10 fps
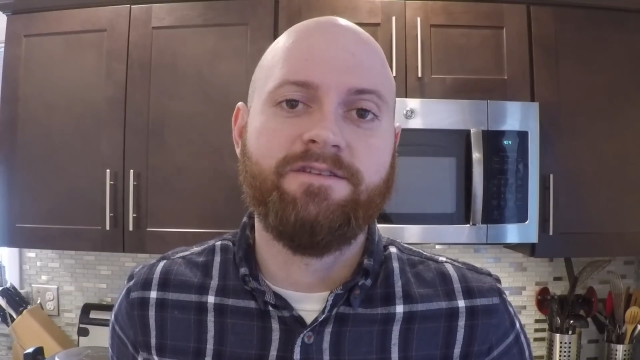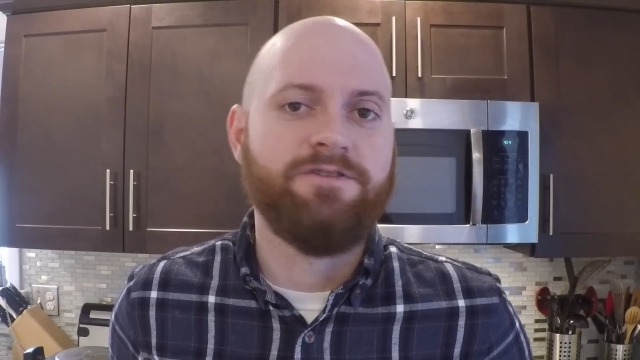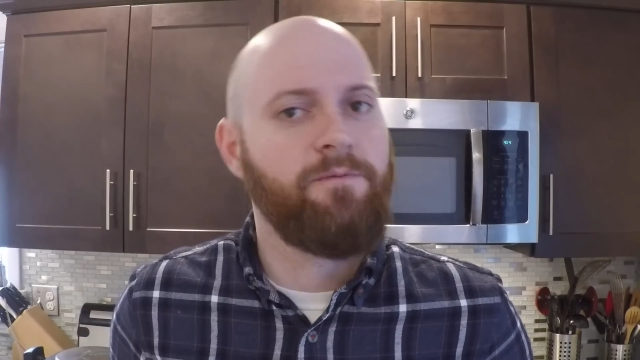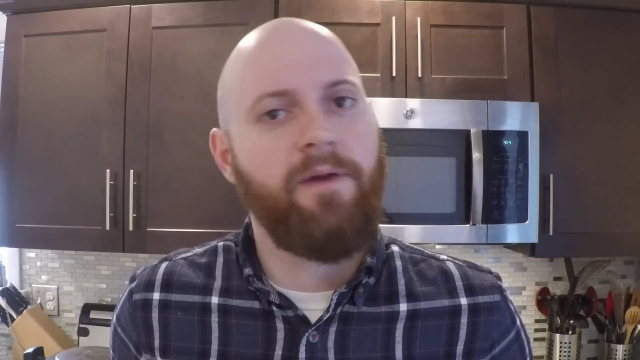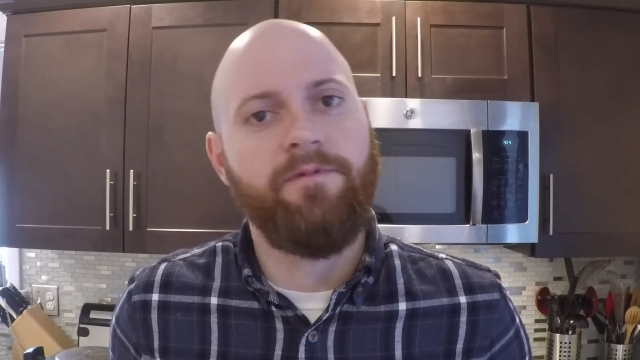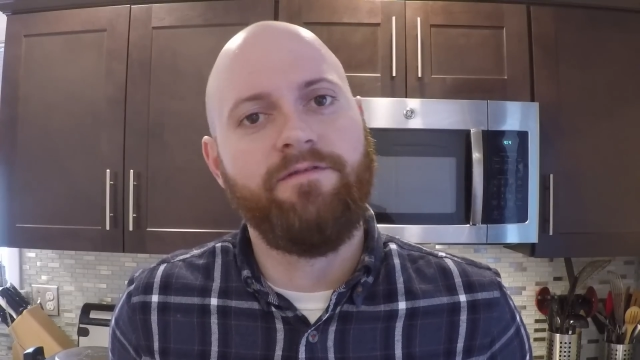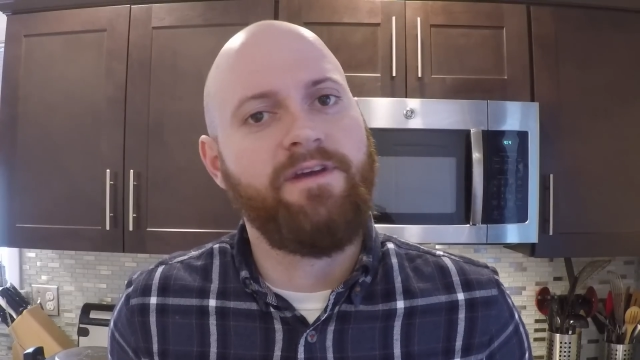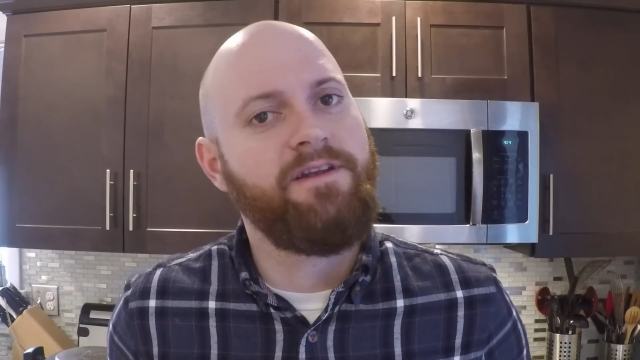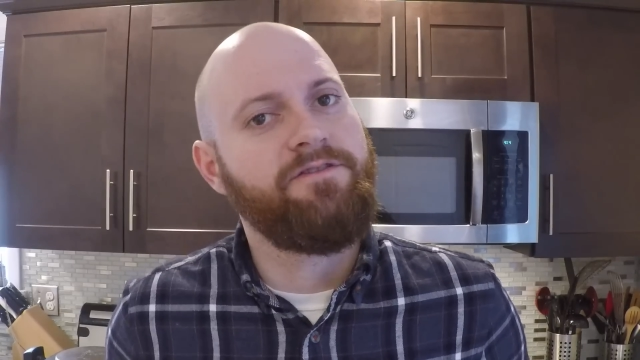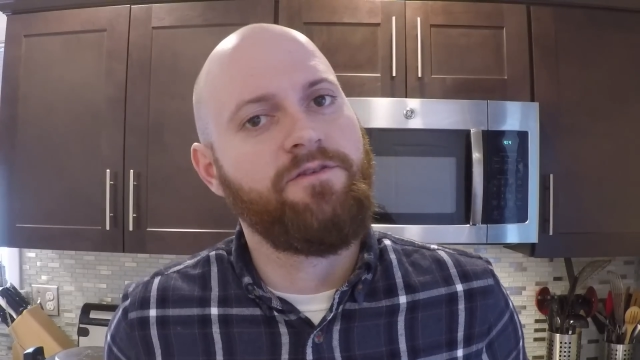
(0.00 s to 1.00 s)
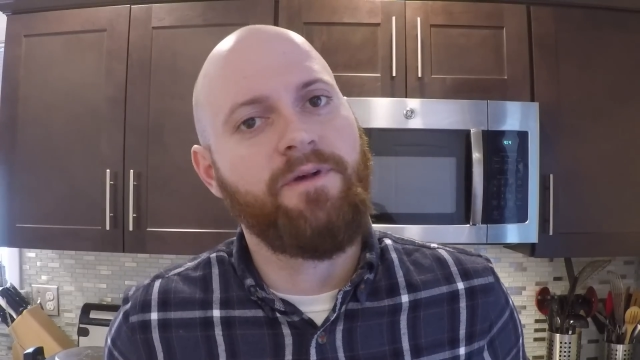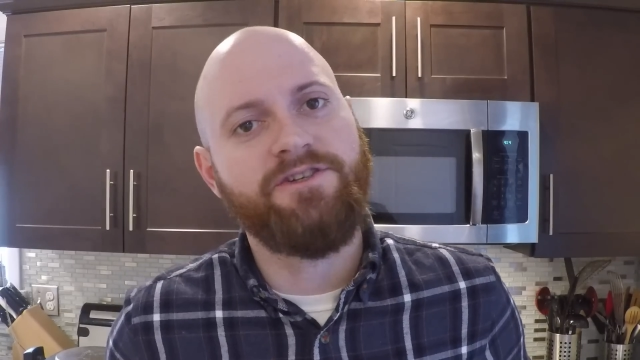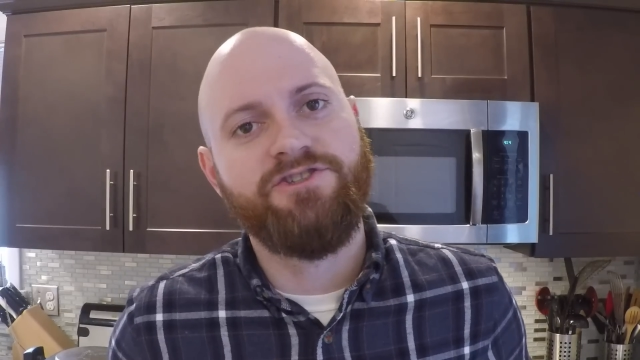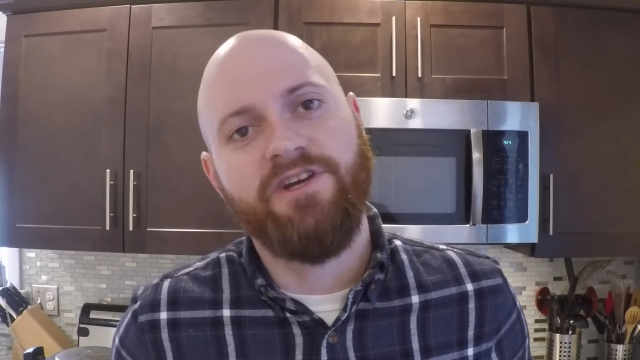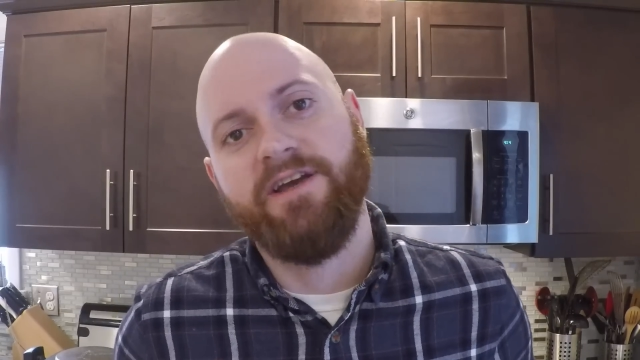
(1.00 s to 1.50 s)
So maybe you've eaten too
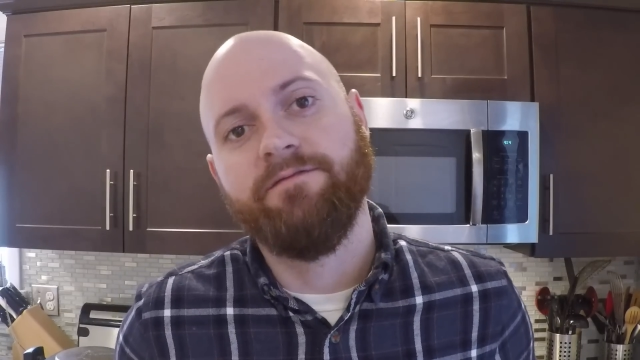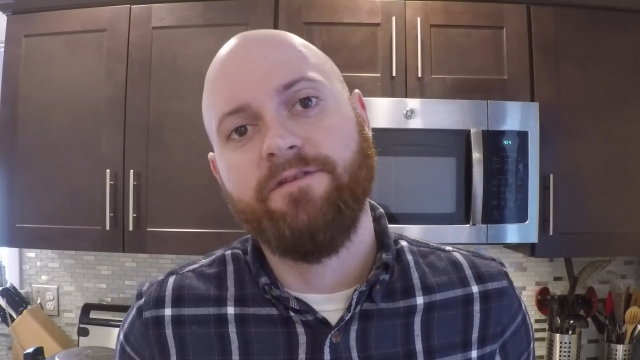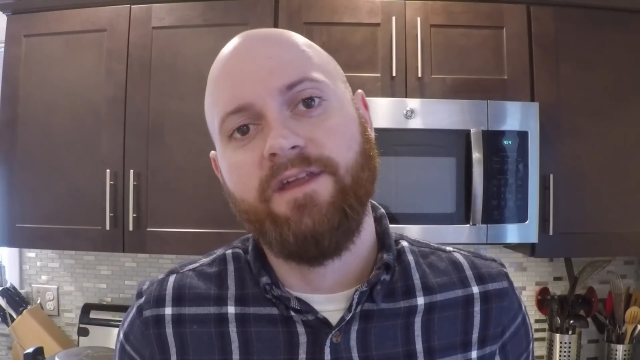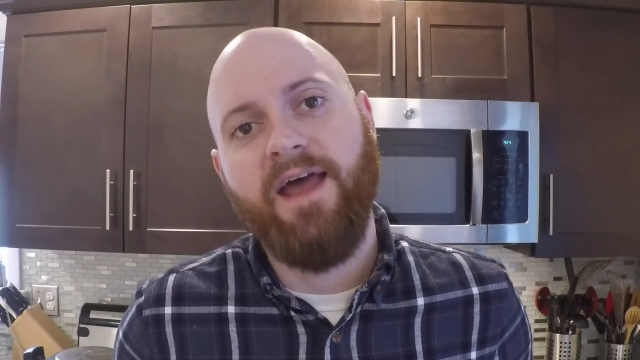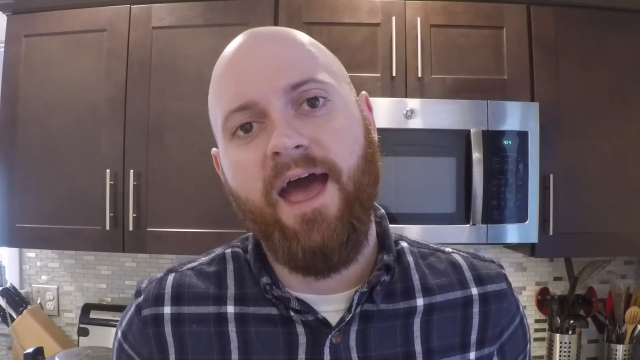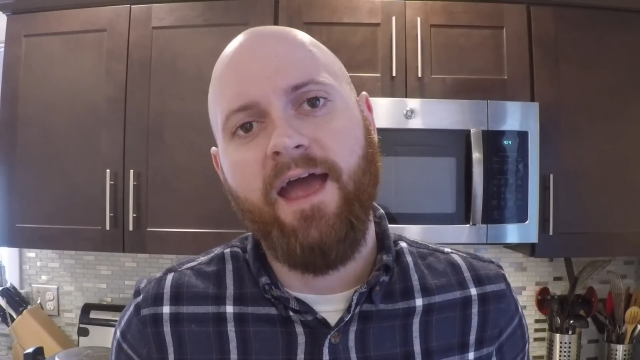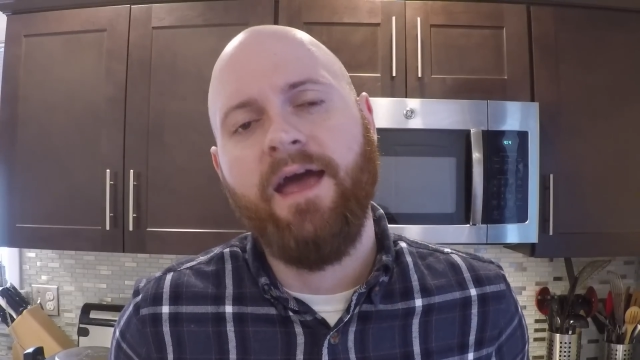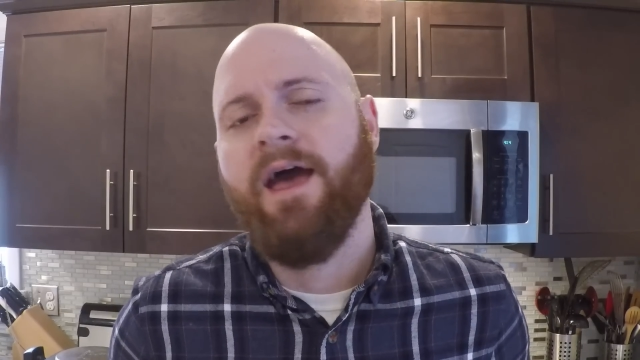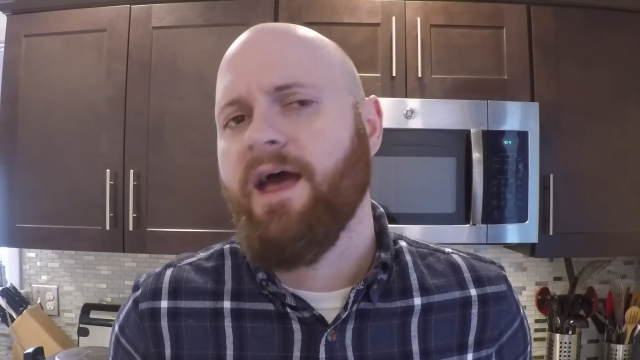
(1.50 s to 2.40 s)
much chicken for the day.